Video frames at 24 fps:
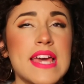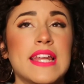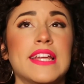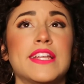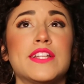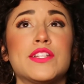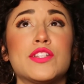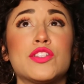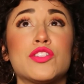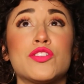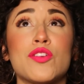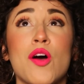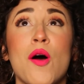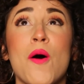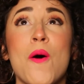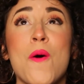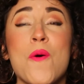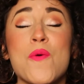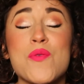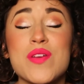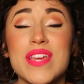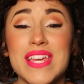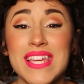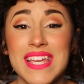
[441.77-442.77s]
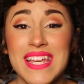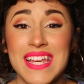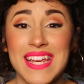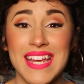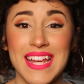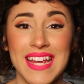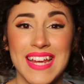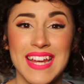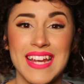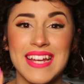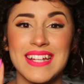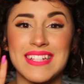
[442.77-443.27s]
It is so
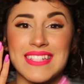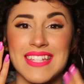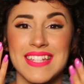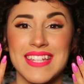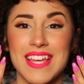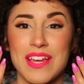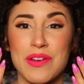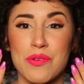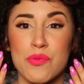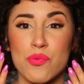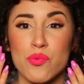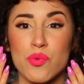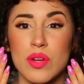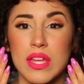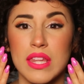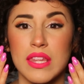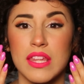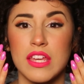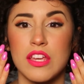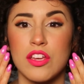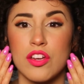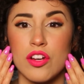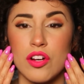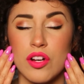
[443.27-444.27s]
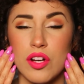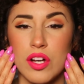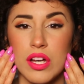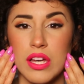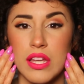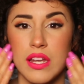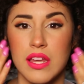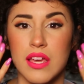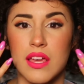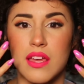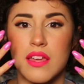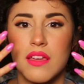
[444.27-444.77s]
key to get a really
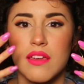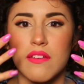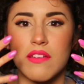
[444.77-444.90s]
good